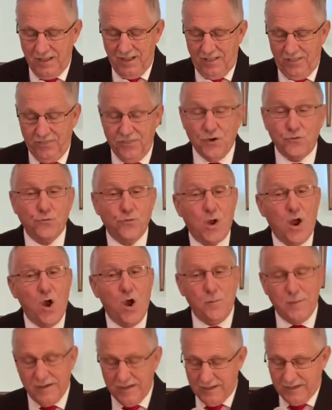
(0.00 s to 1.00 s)
The
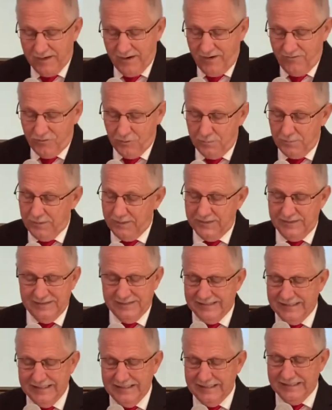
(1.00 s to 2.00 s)
Roman government
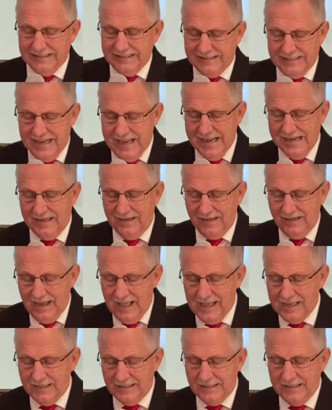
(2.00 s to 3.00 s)
didn't take
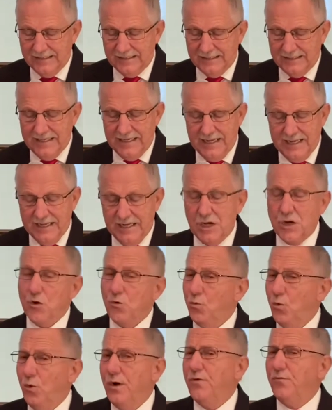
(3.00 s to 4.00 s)
lightly to
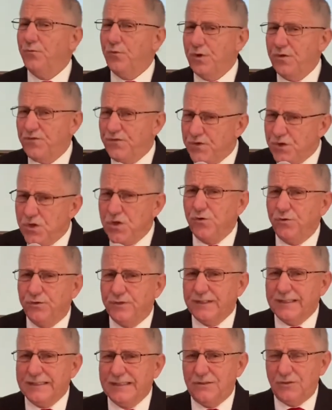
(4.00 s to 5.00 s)
anyone
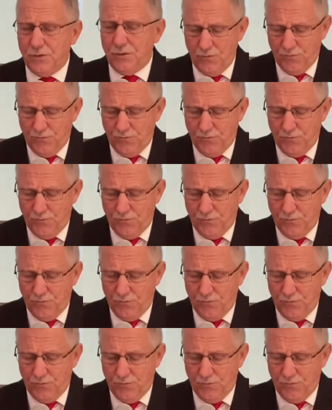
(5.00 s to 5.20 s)
refusing to